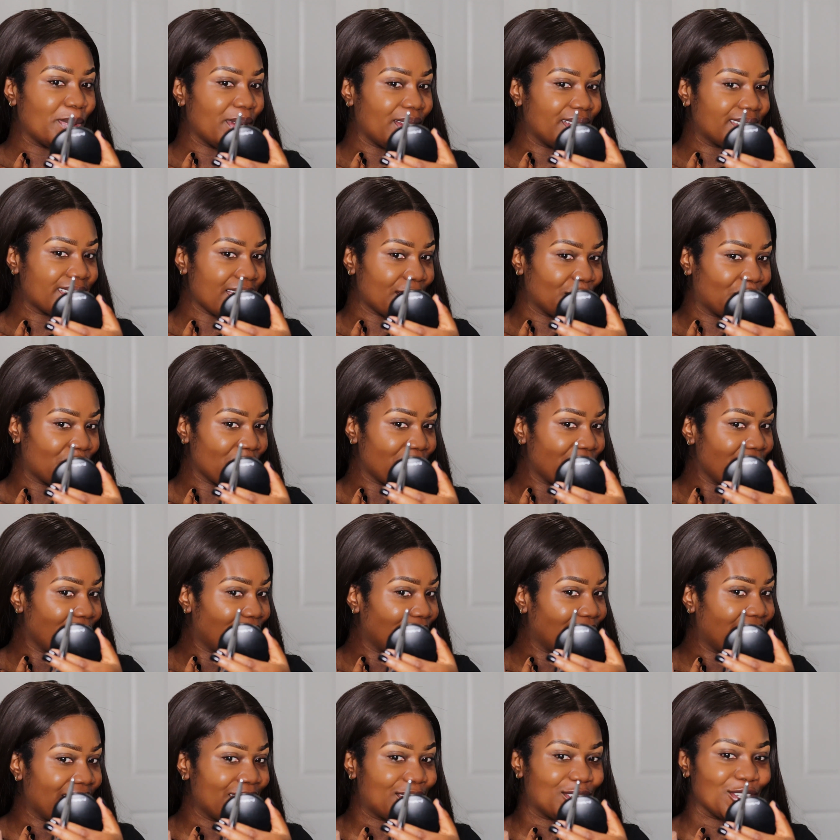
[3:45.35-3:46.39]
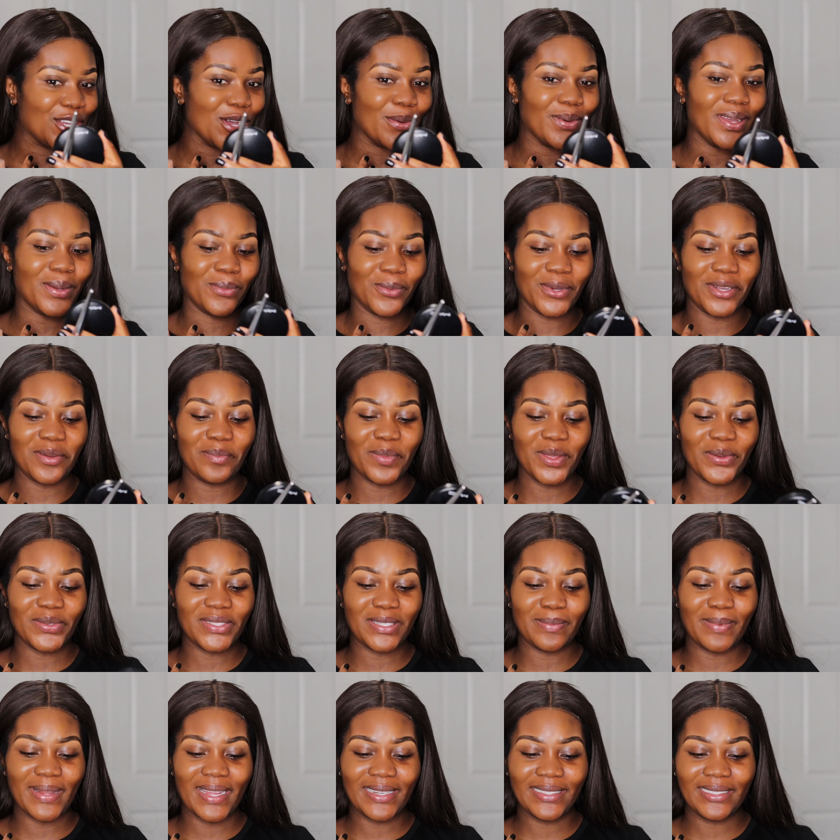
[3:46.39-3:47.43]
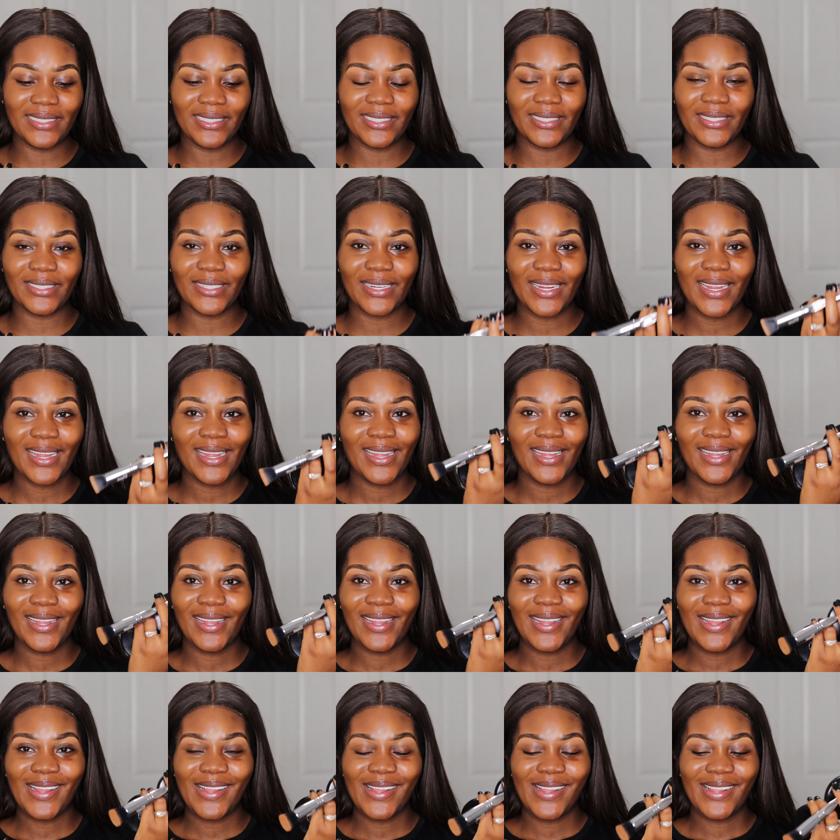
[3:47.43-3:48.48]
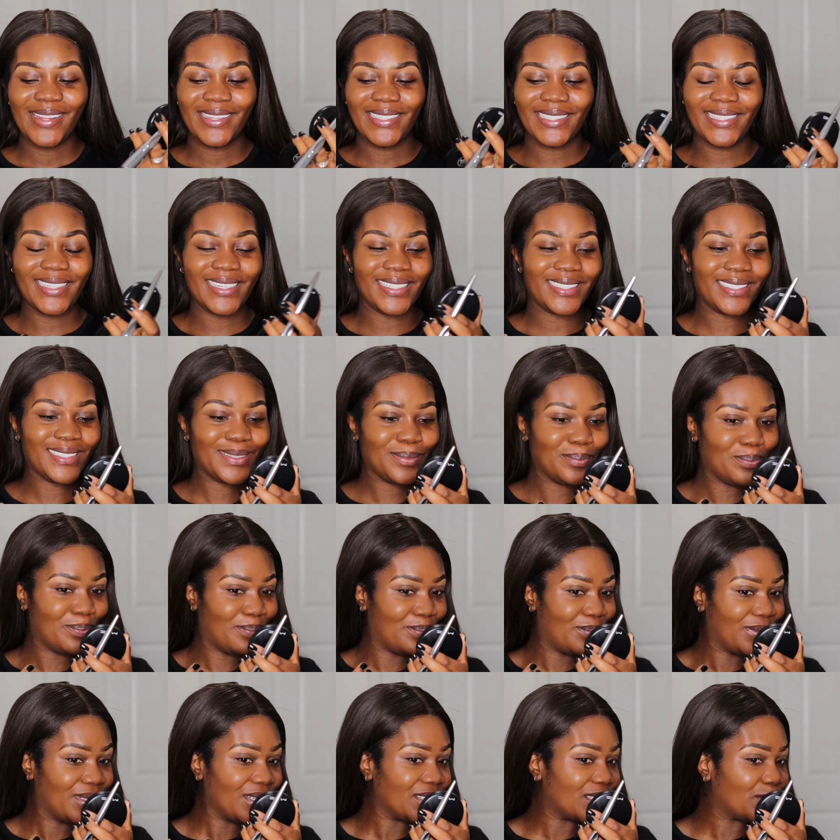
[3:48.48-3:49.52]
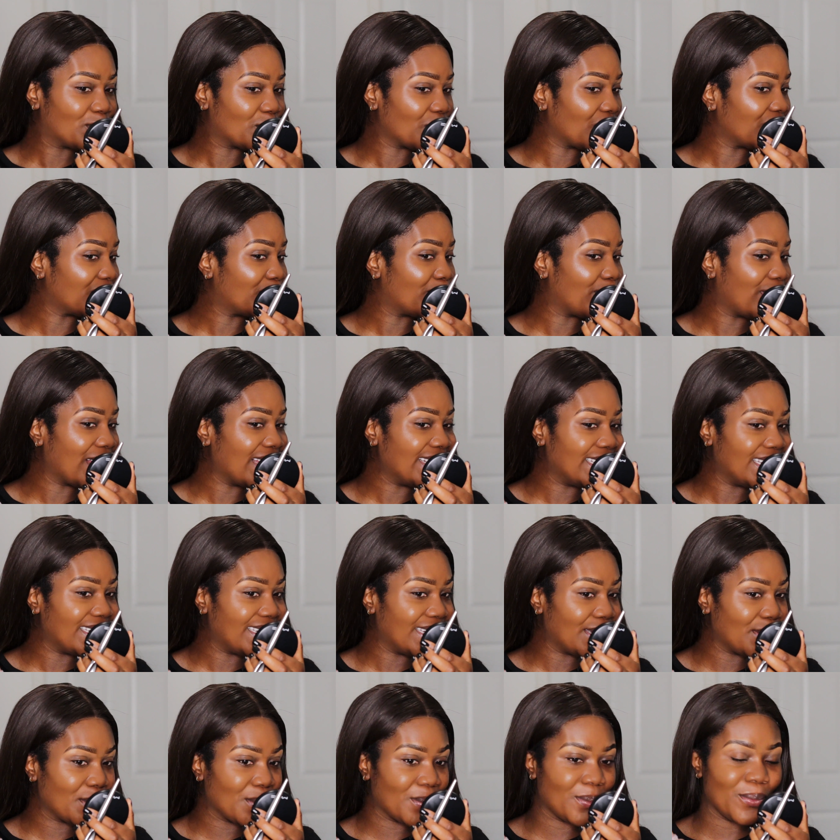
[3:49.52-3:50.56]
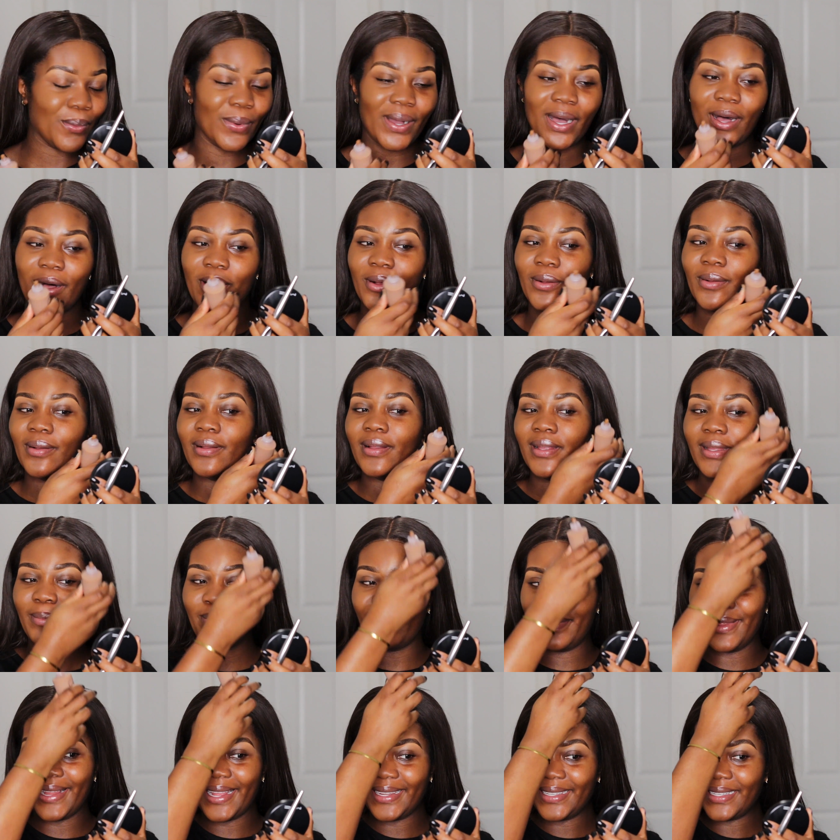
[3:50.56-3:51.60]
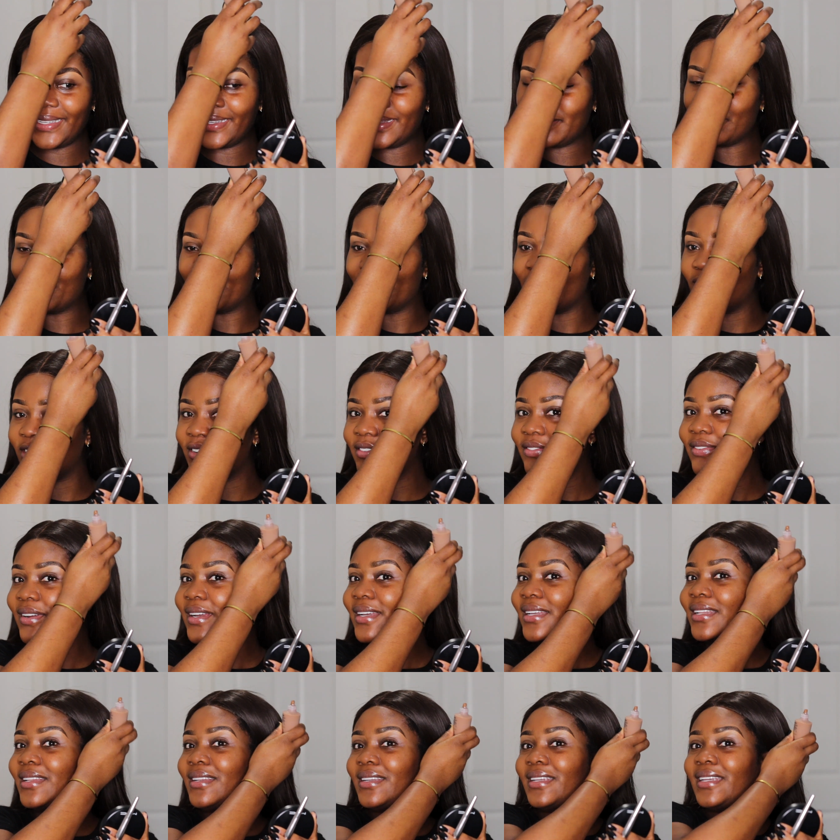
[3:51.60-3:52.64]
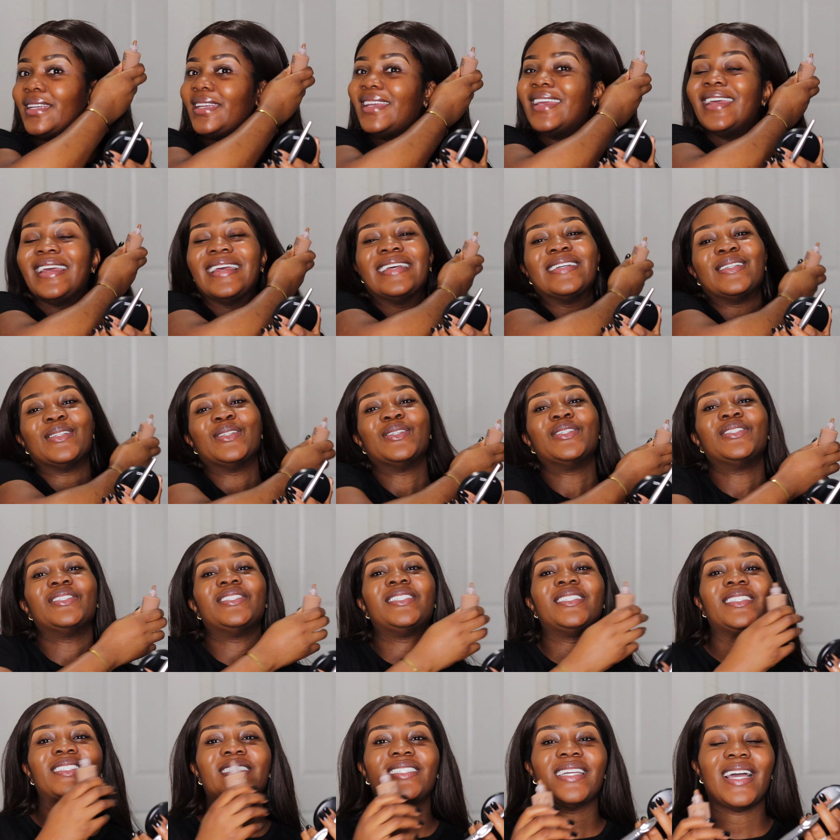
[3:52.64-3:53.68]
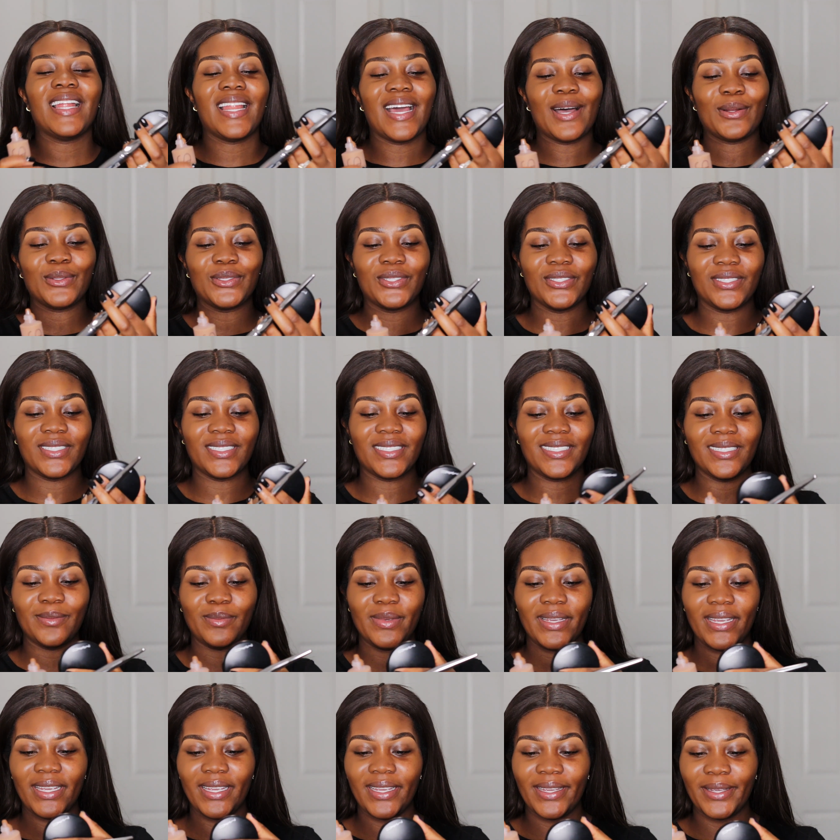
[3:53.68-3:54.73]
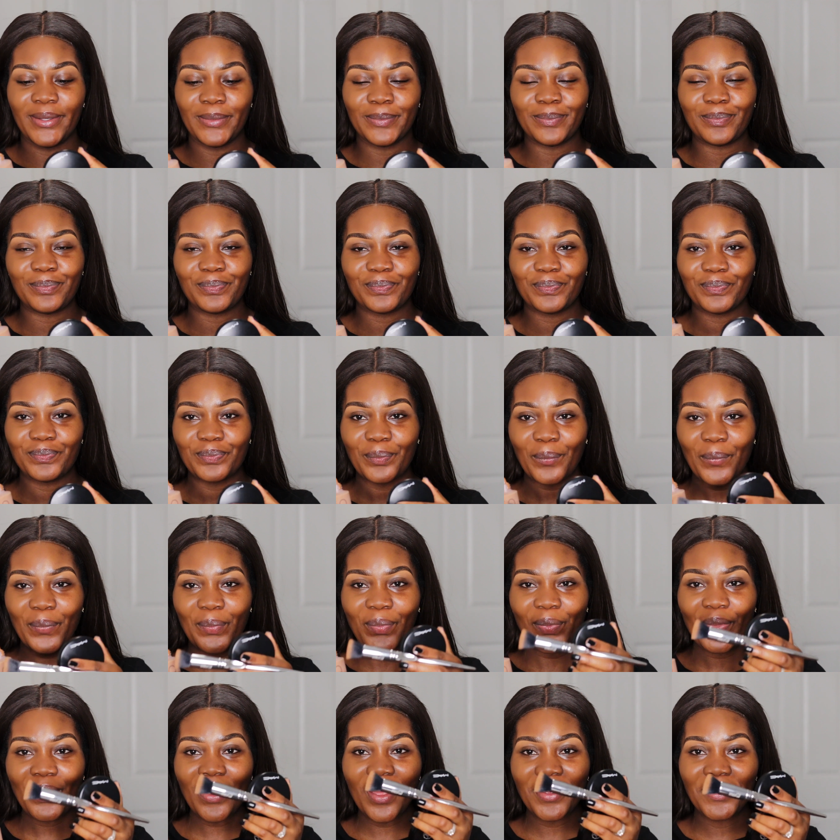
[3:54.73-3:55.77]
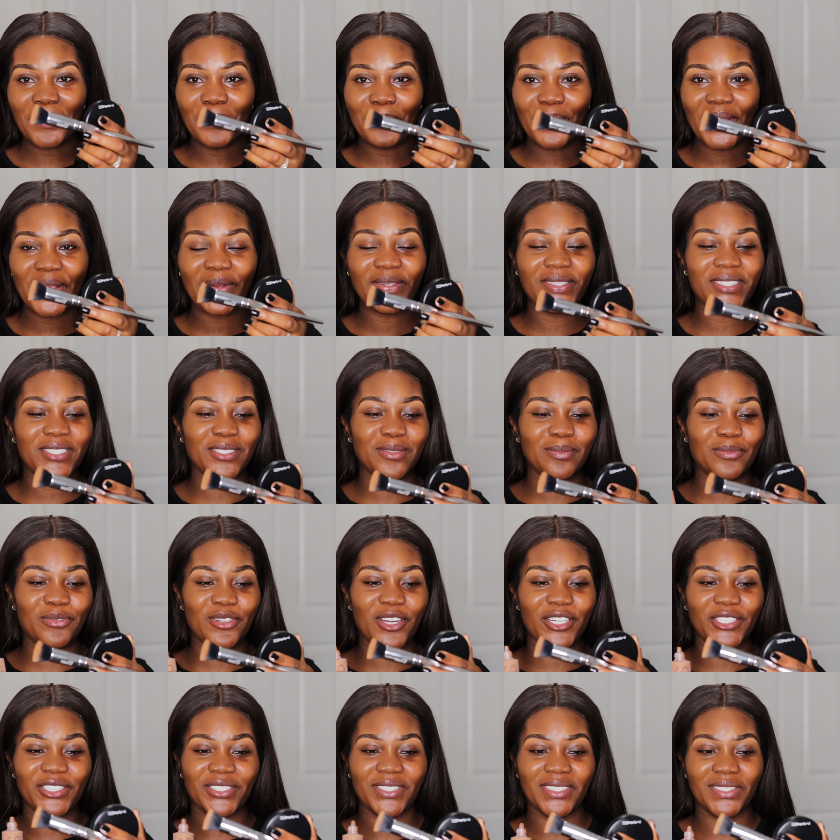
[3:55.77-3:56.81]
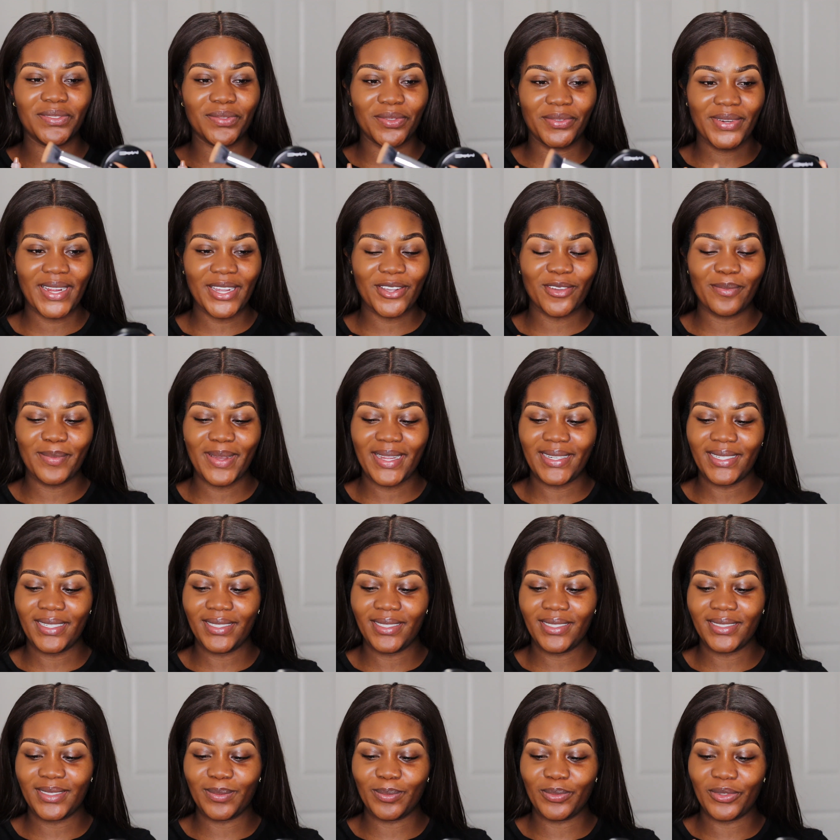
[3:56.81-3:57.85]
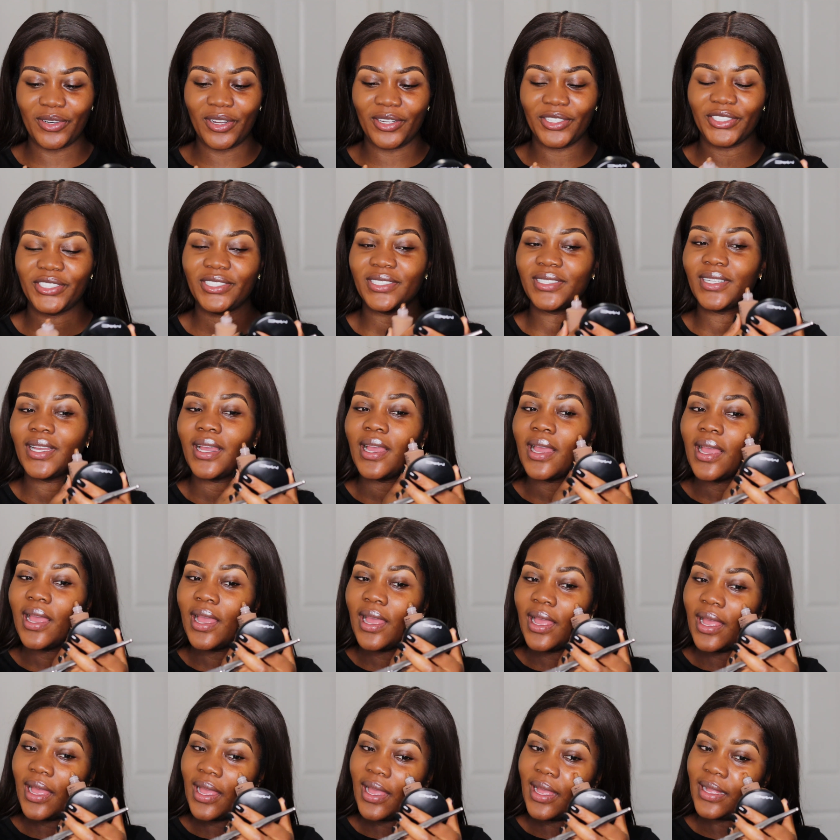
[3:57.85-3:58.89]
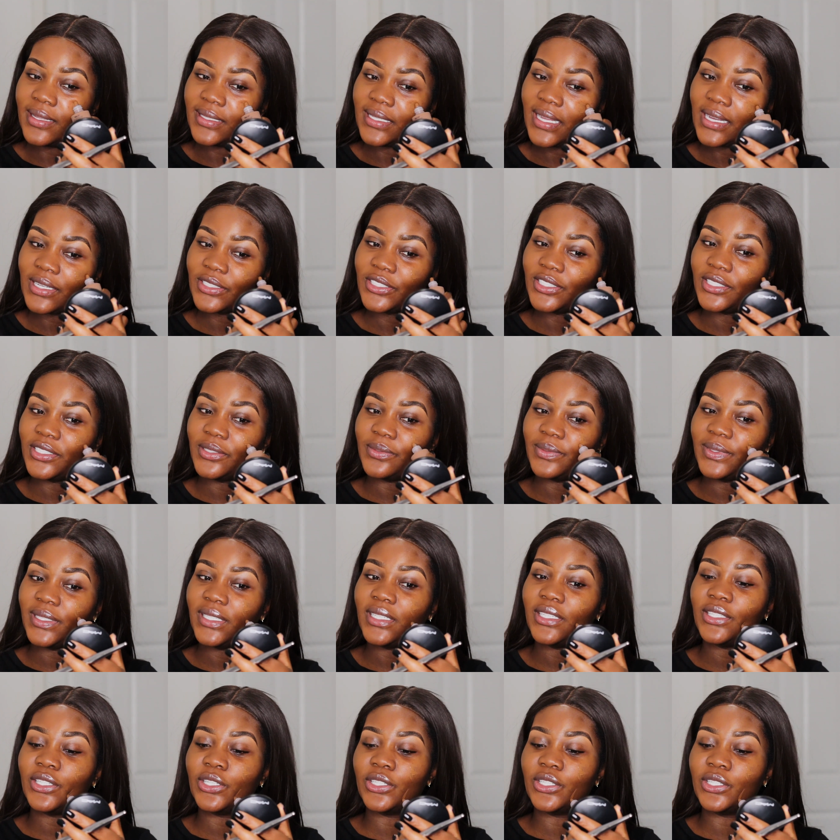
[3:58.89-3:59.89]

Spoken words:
be honest, I don't even need to go in with a beauty blender. This brush blended it well. It blended it perfectly. Shout out to Simi Beauty and Brushes for recommending this brush. It's actually really